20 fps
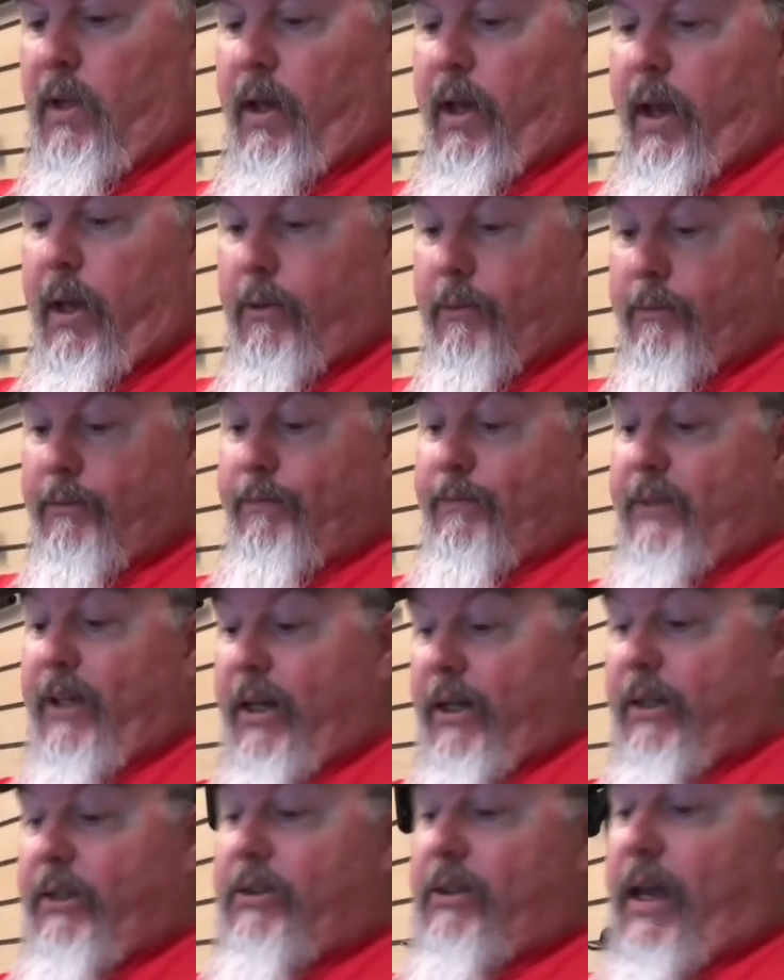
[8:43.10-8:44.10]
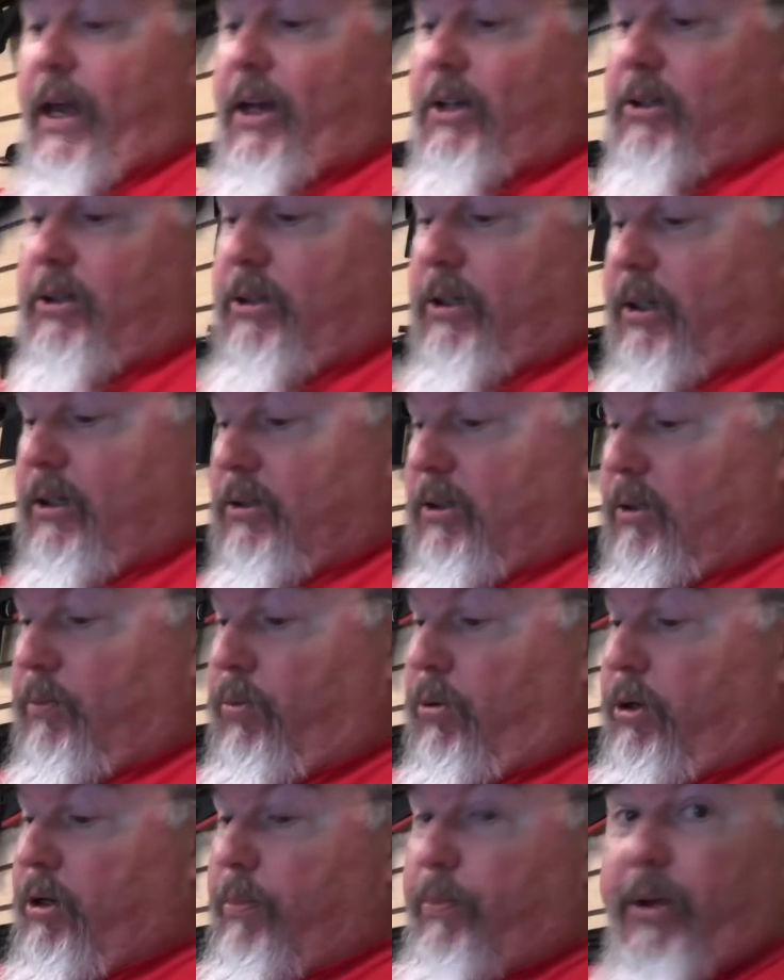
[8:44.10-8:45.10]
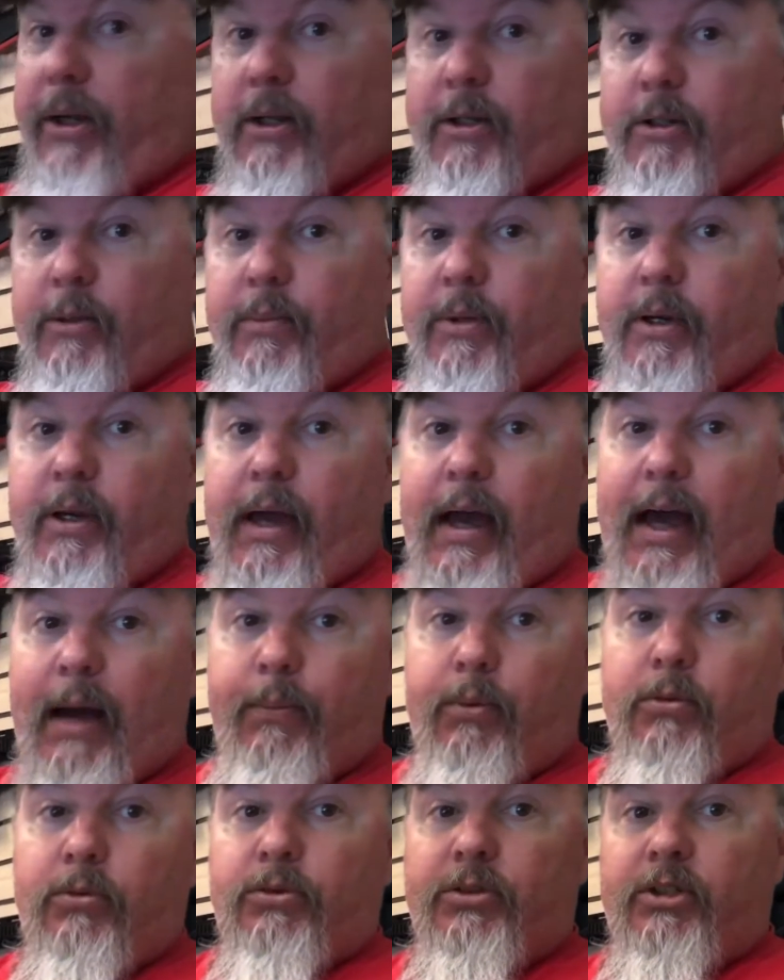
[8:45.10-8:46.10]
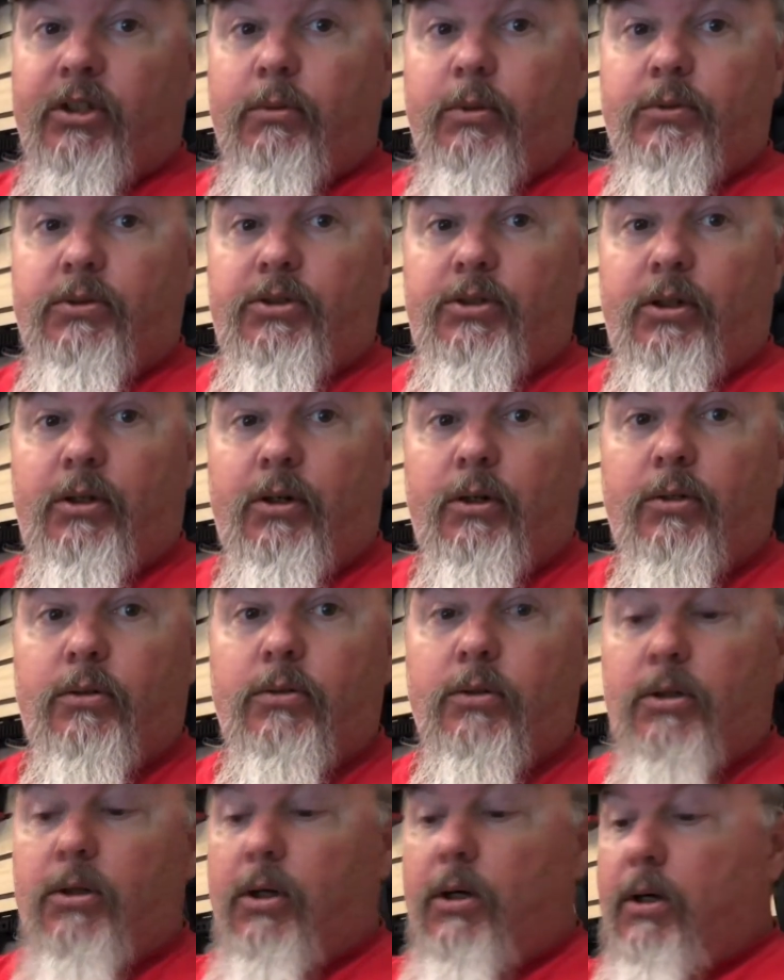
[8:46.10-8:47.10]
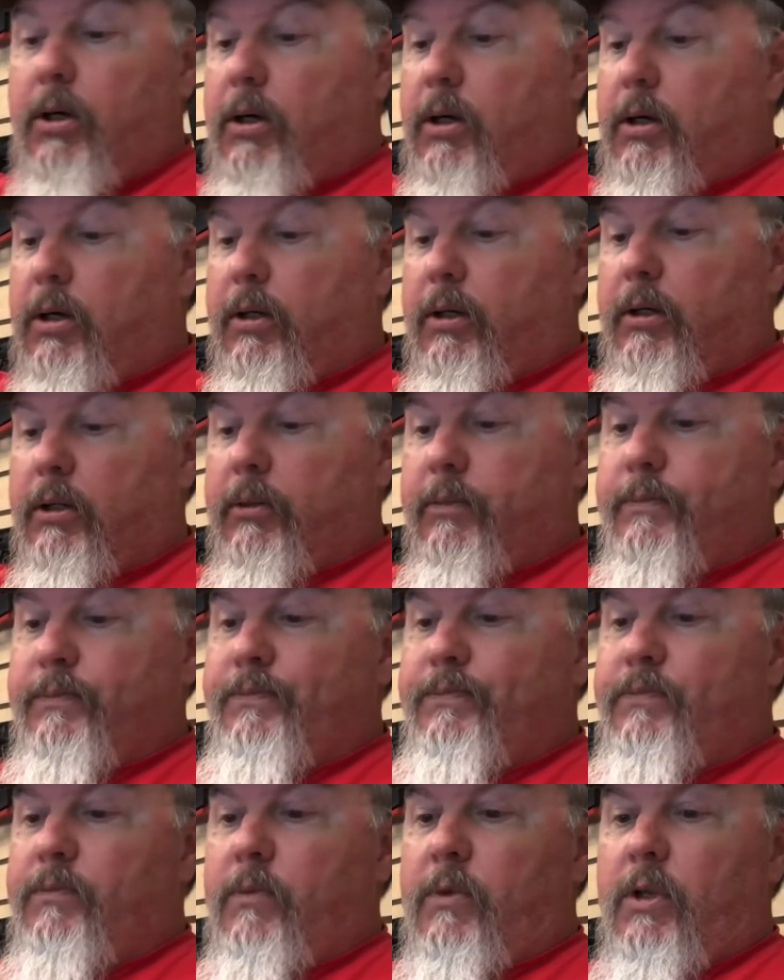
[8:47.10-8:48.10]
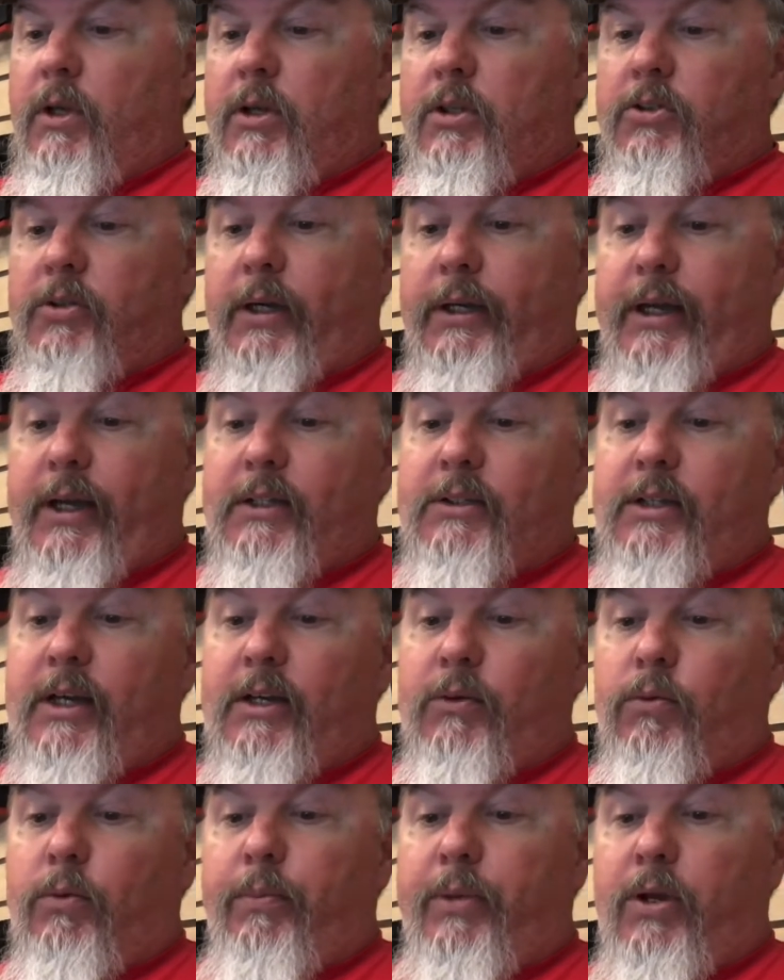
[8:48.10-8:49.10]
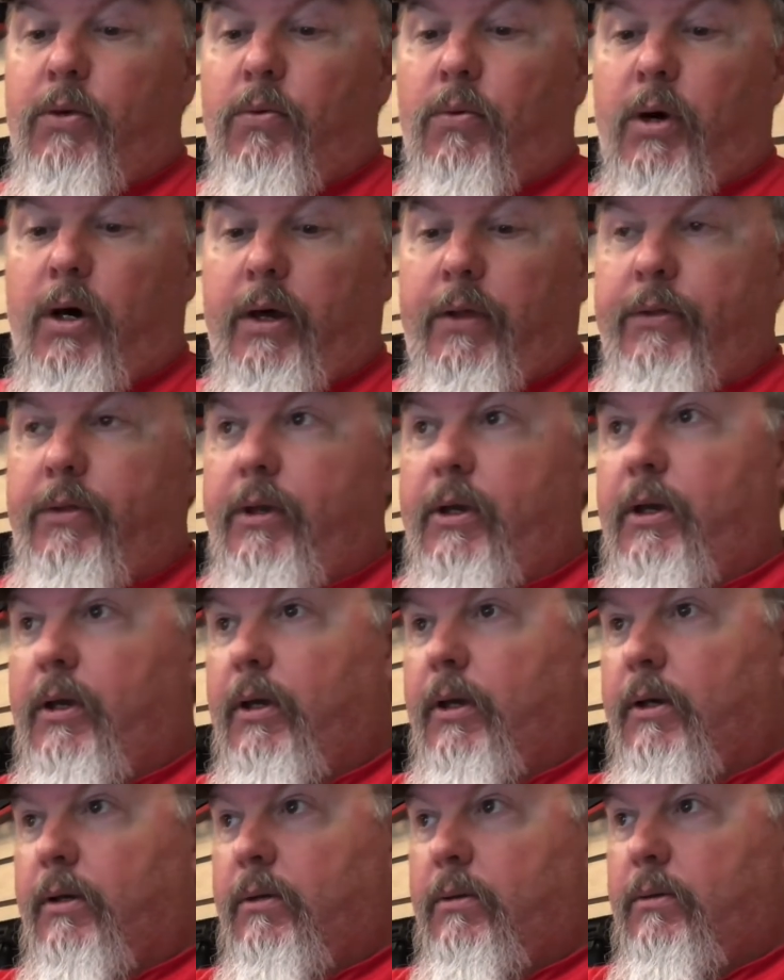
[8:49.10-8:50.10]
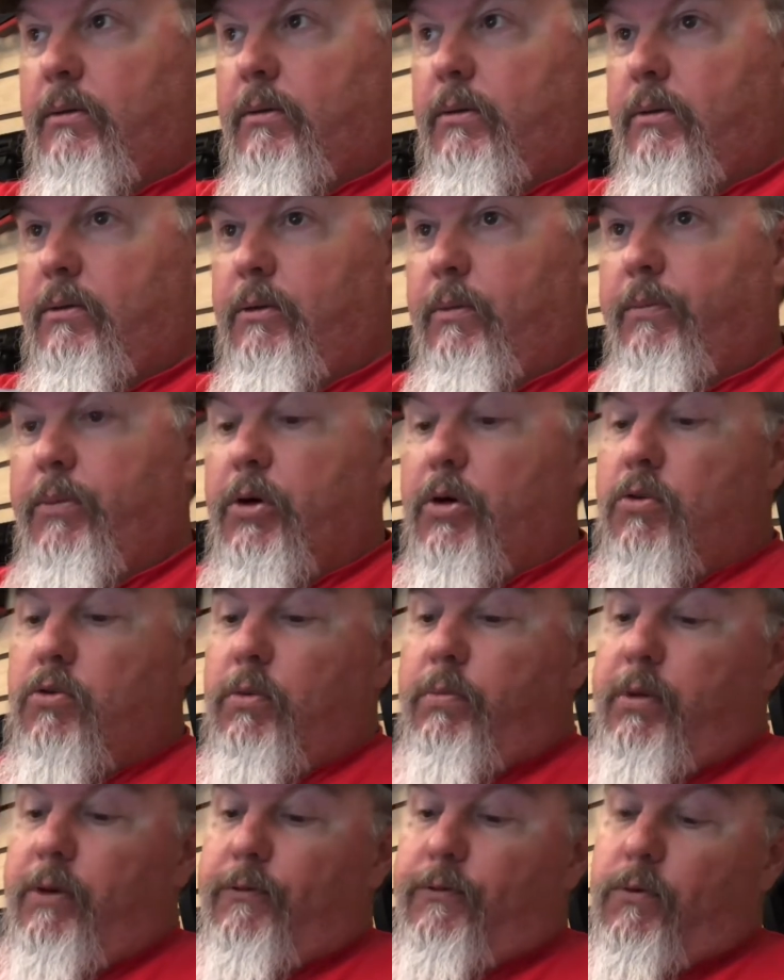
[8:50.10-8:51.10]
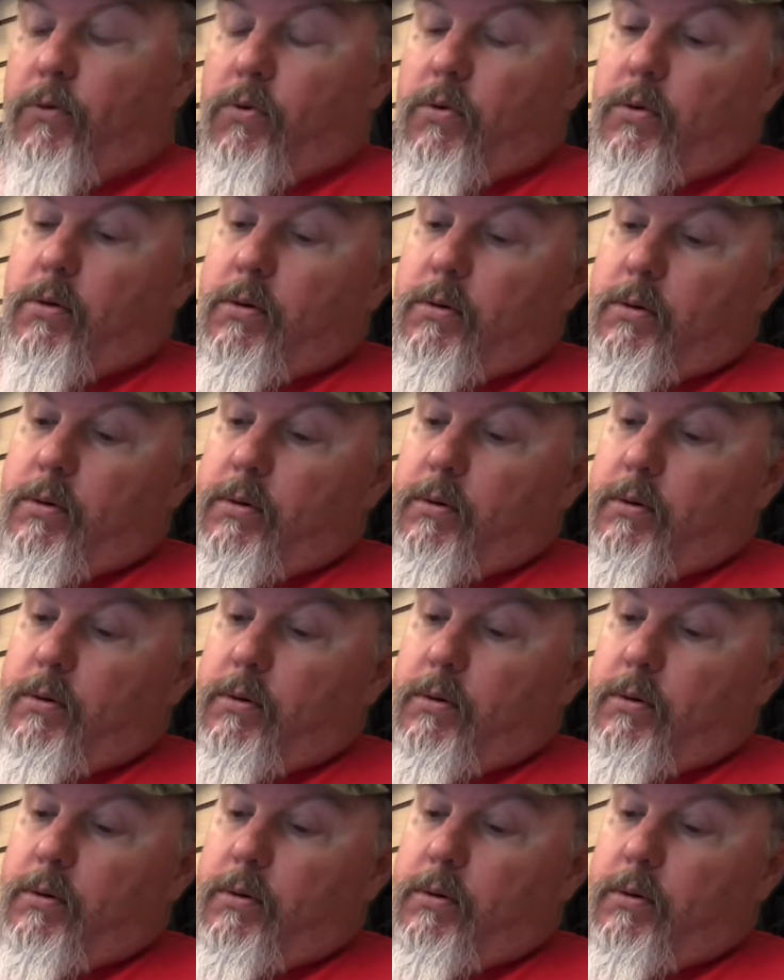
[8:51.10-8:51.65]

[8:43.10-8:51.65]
Now this actually does look pretty appealing to me. Apple cinnamon cereal. So I guess that would be what the milk would be for.